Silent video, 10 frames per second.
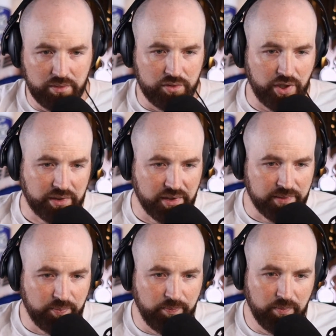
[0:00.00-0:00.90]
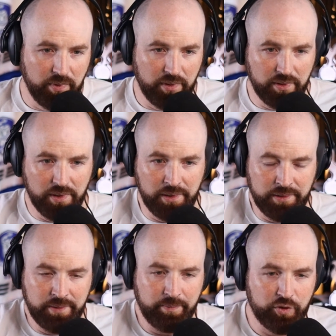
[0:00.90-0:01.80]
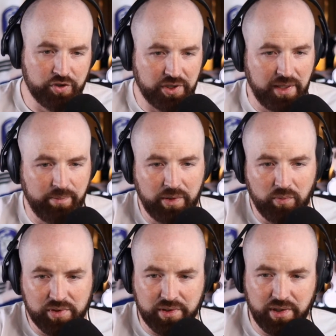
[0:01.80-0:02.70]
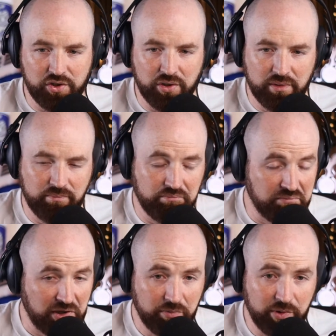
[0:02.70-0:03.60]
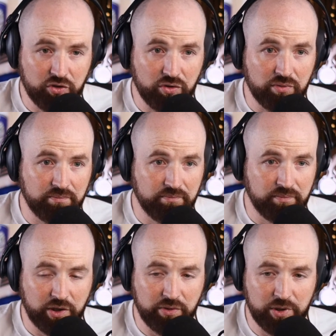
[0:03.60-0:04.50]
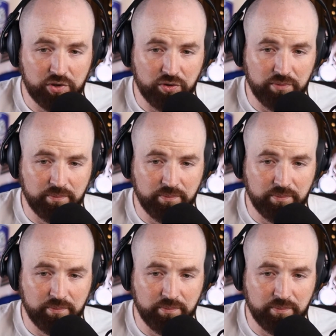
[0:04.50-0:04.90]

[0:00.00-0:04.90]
Jack says Patricia can't be any worse than Hitchin. That could be true. That could be true.